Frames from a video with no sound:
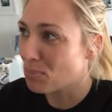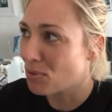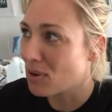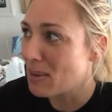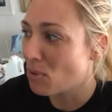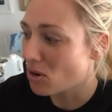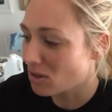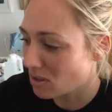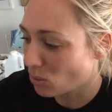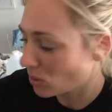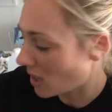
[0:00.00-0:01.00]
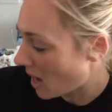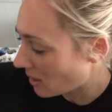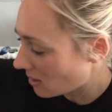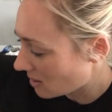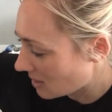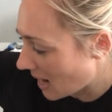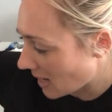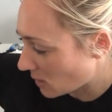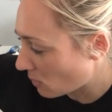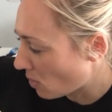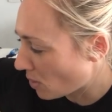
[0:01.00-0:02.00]
pre-box Sultana
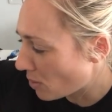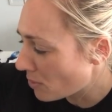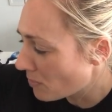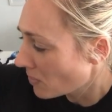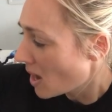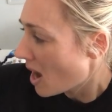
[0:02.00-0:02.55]
Snacks Rocco.